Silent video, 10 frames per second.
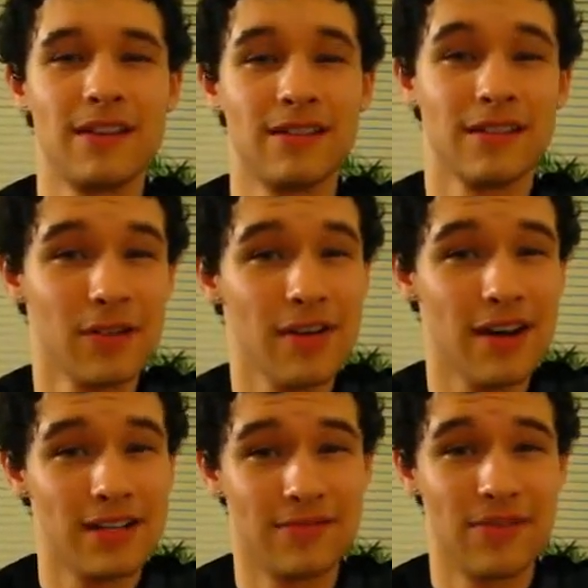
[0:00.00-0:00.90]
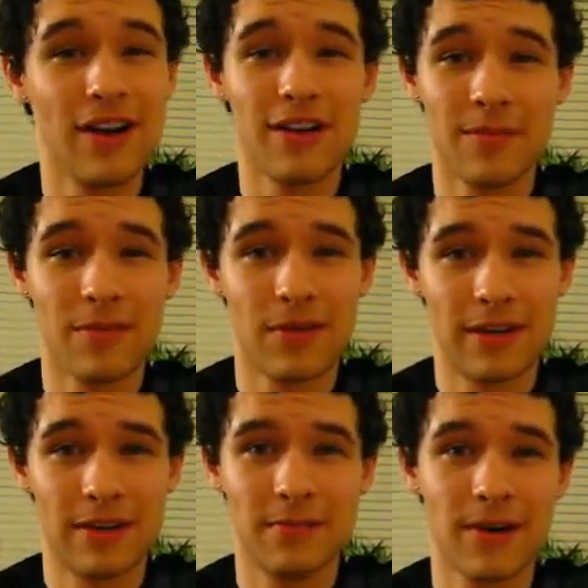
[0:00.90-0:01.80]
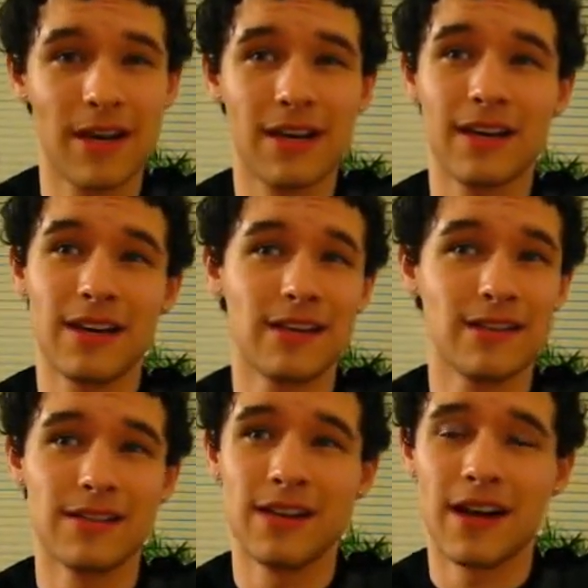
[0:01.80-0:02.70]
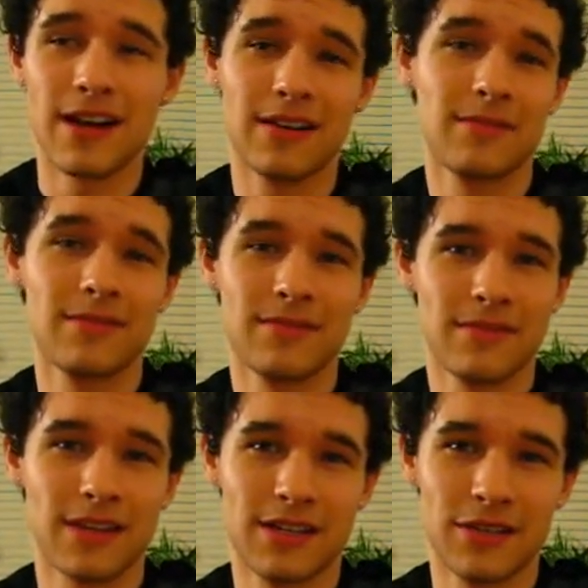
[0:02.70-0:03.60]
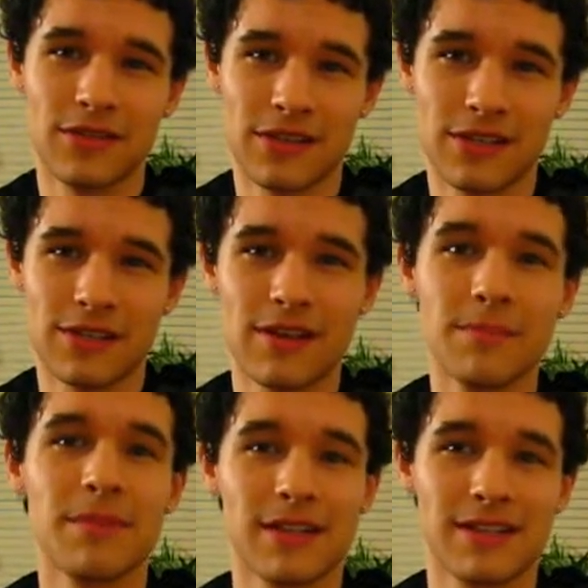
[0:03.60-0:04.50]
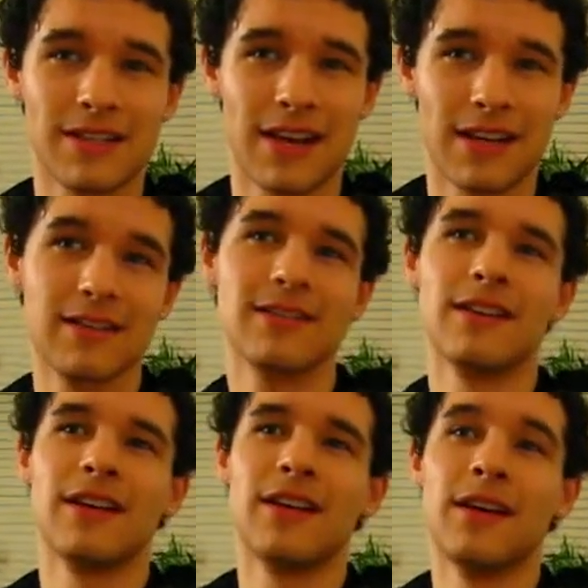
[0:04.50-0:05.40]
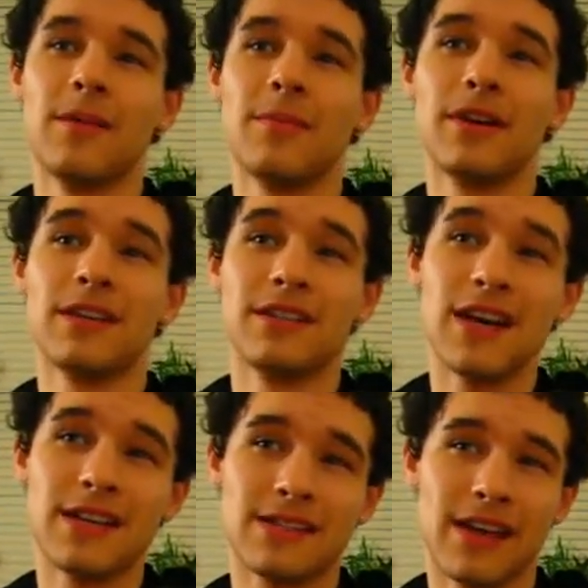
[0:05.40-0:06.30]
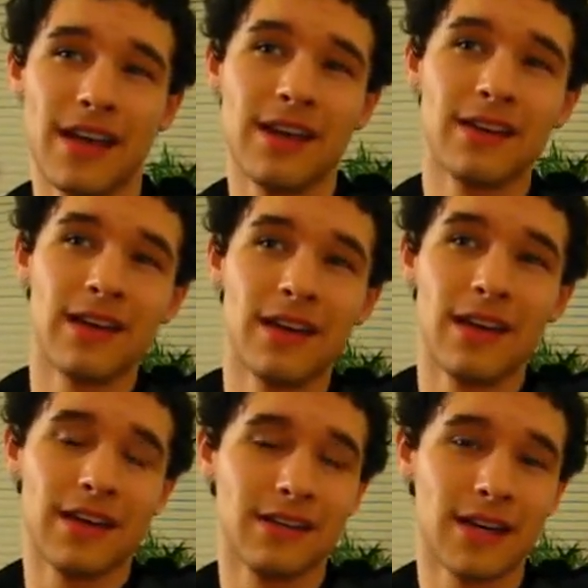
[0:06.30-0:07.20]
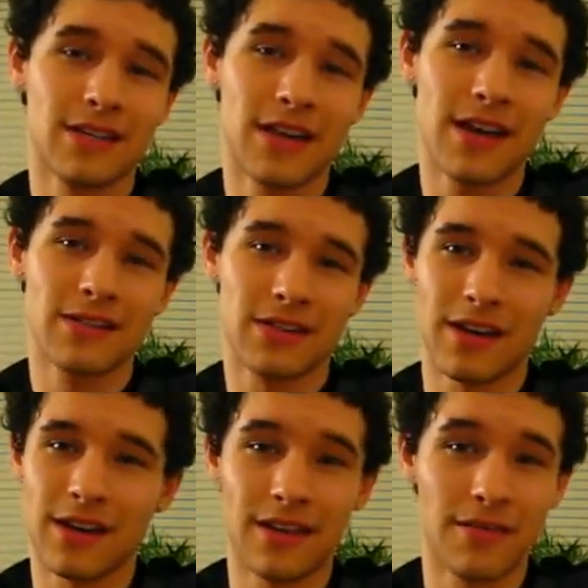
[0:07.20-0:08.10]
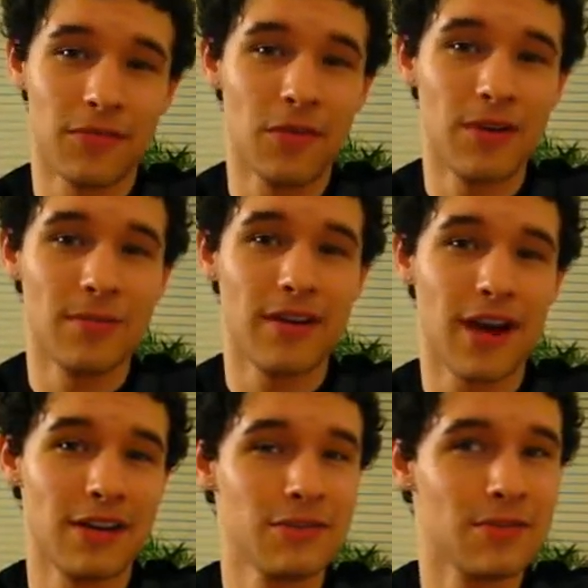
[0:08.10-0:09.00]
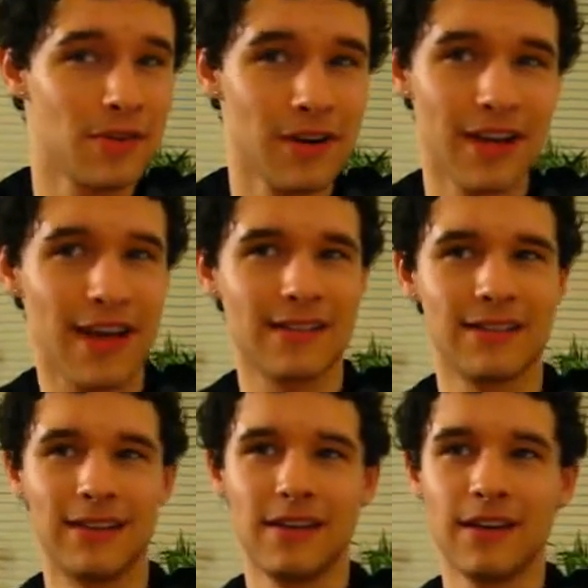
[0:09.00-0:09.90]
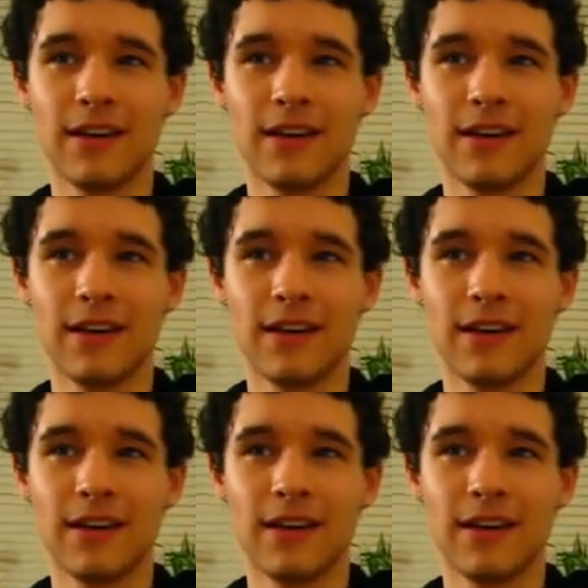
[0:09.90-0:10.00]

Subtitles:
Chloride is very important, but it does not increase bust size. But it does aid in digestion in the form of hydrochloric acid.